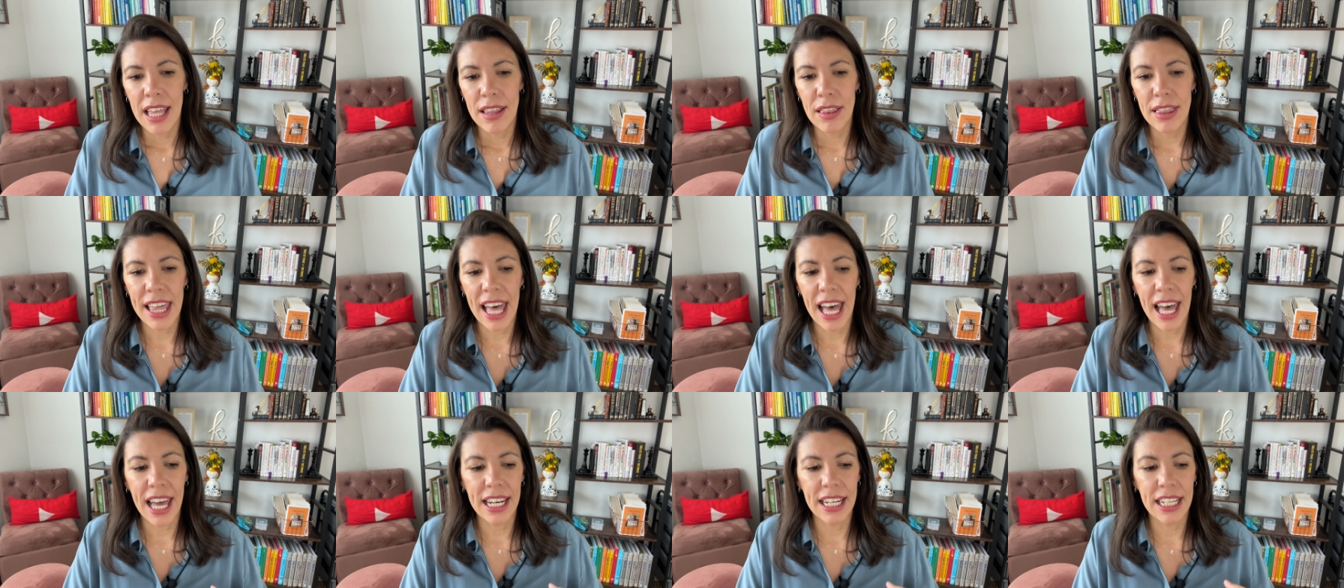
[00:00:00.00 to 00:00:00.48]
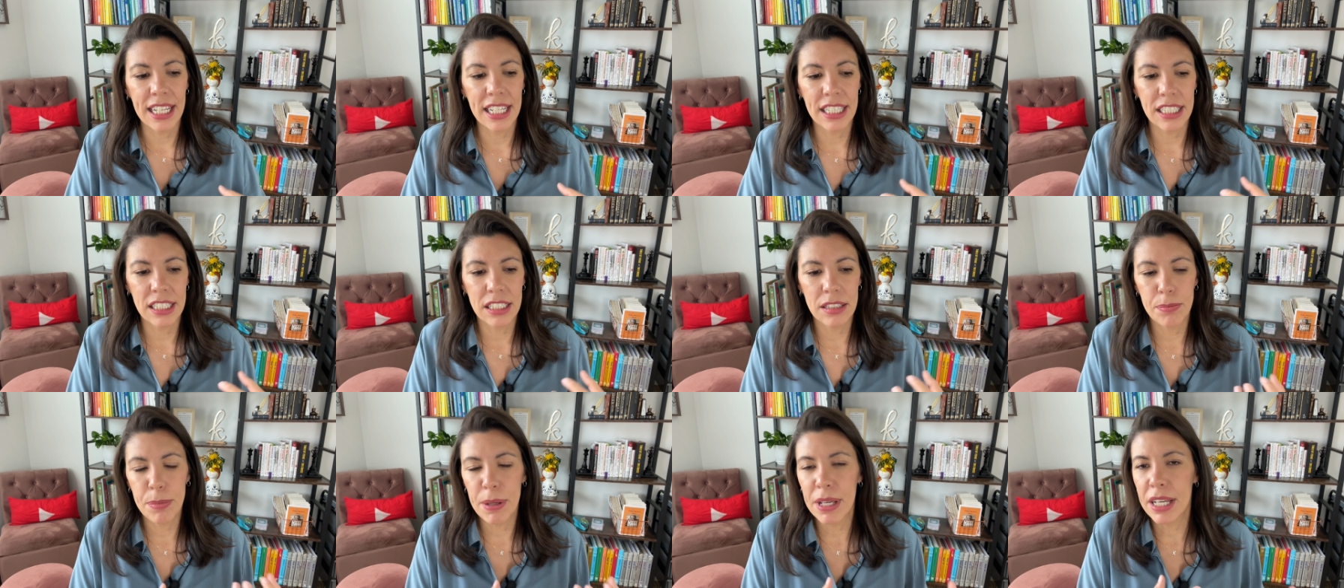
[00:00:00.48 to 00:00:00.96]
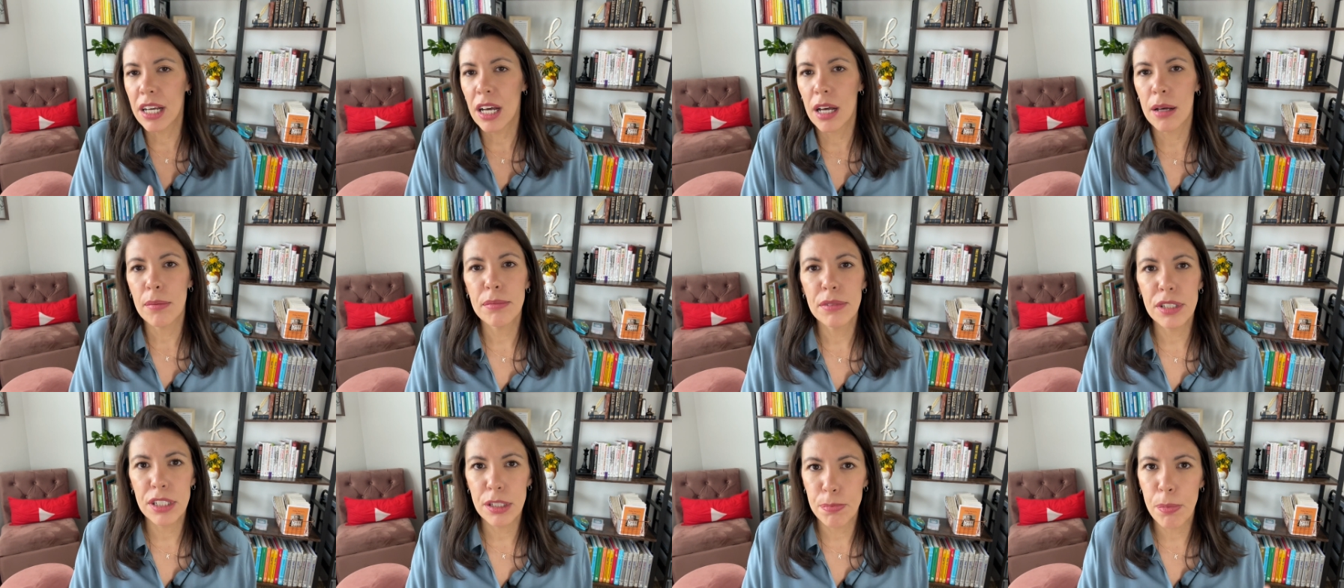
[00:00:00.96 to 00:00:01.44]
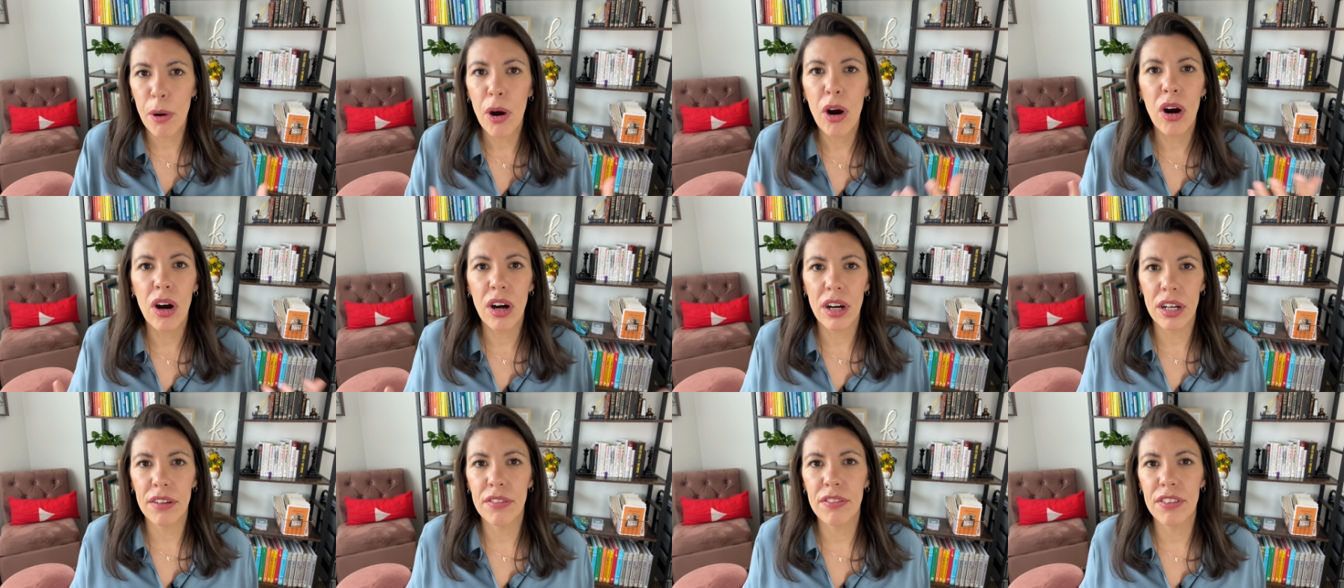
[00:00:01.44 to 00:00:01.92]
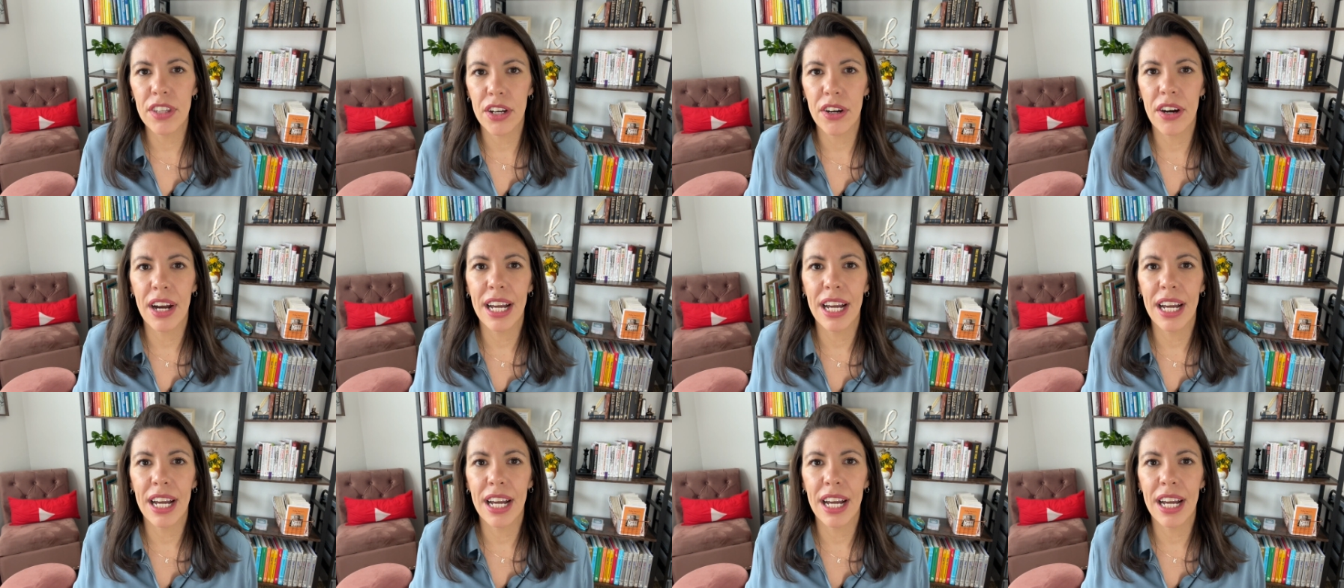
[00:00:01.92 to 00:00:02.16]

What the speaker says: that it becomes part of their